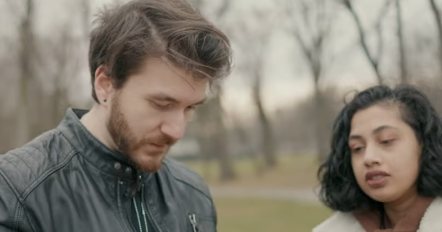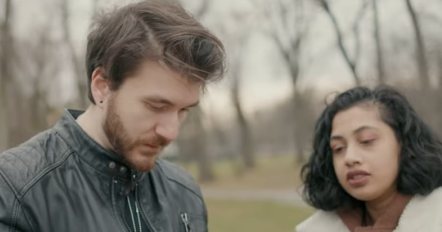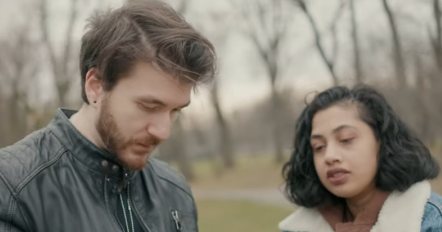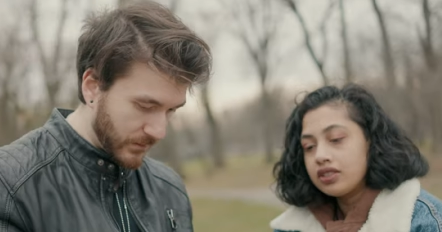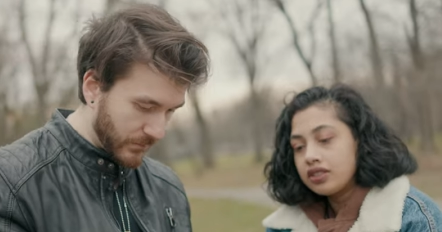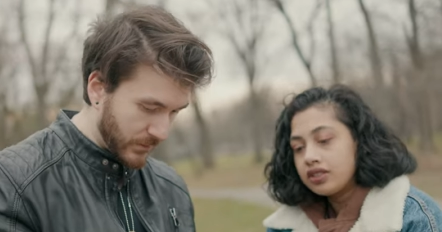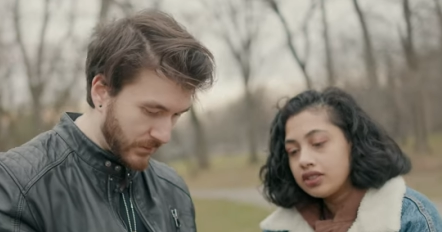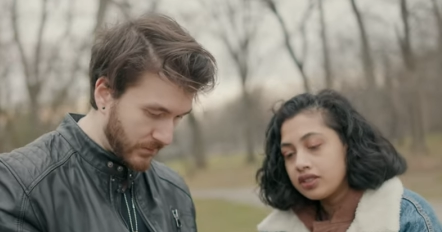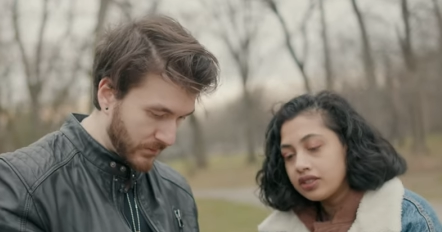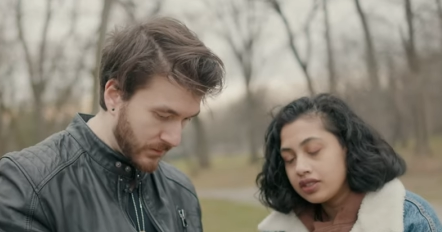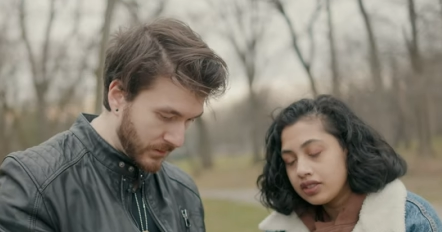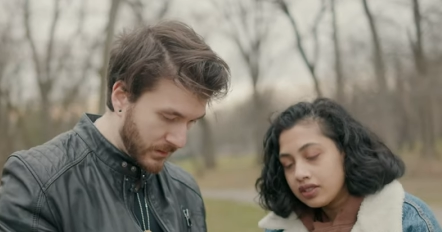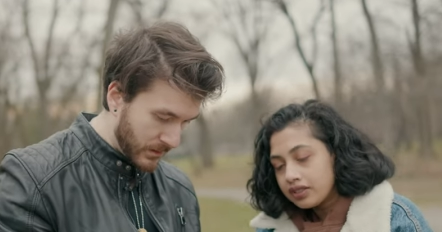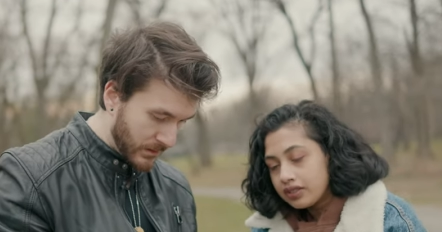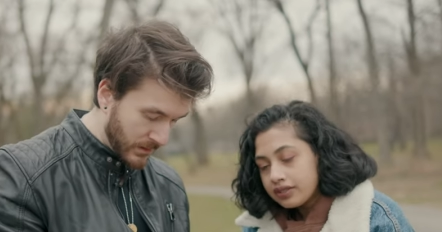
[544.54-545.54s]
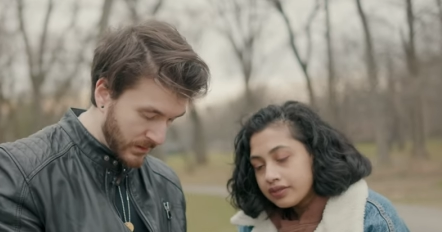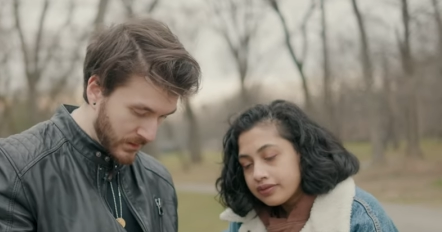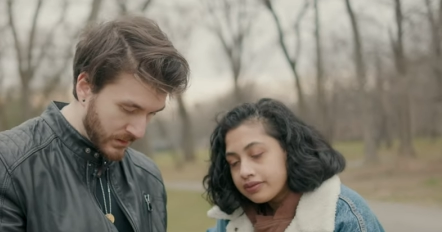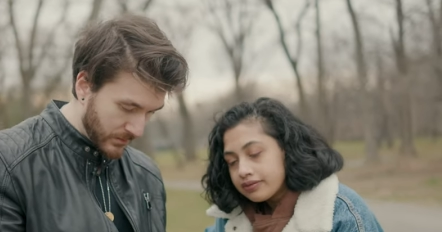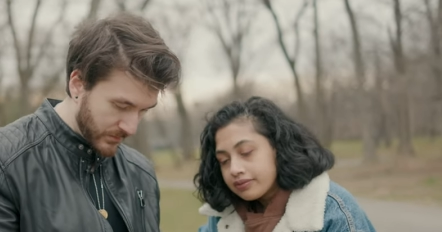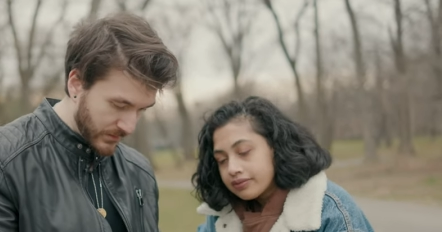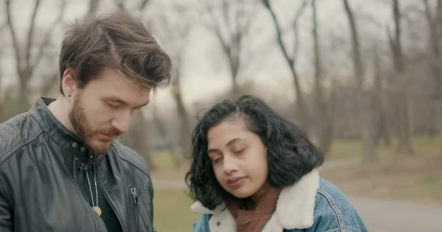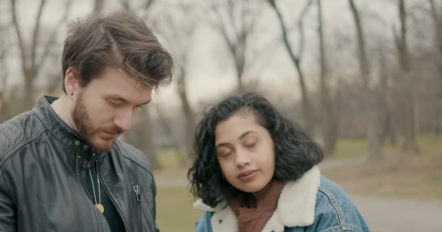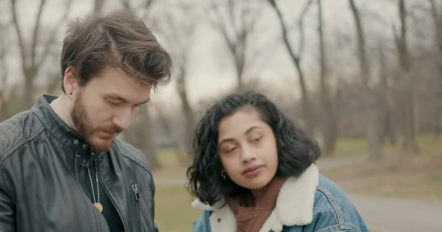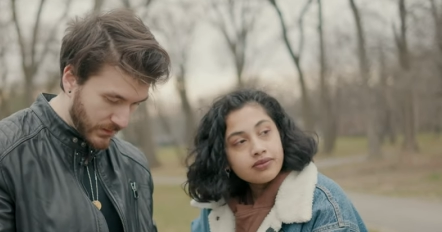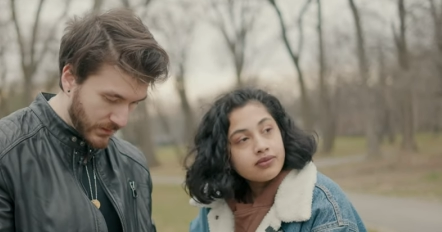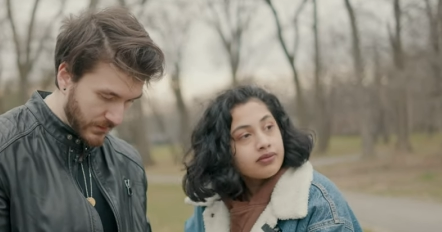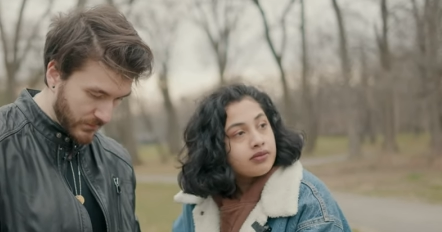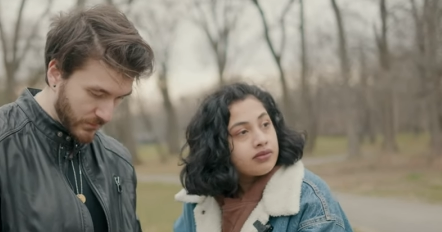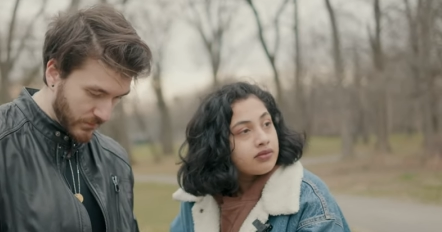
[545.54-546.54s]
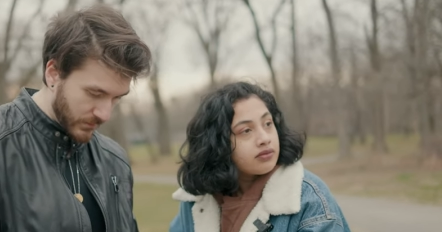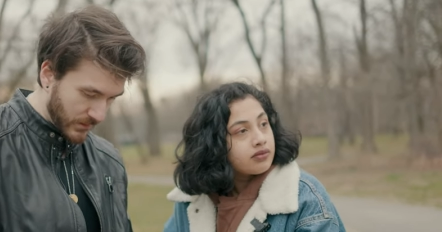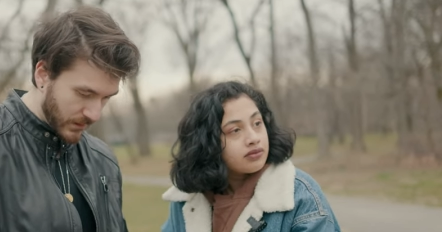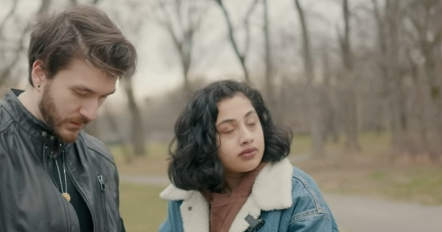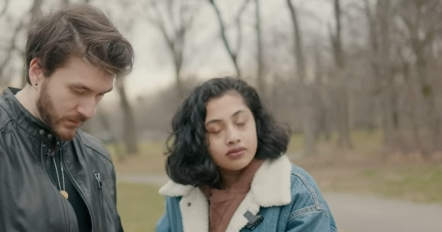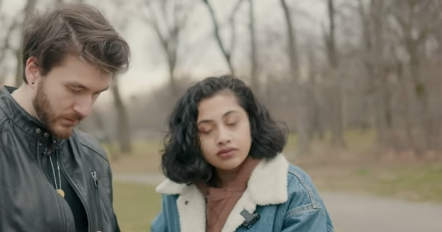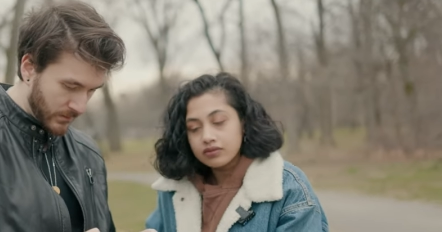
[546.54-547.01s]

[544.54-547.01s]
Speaker 1: fucked up though. Let's see what the ISO's at.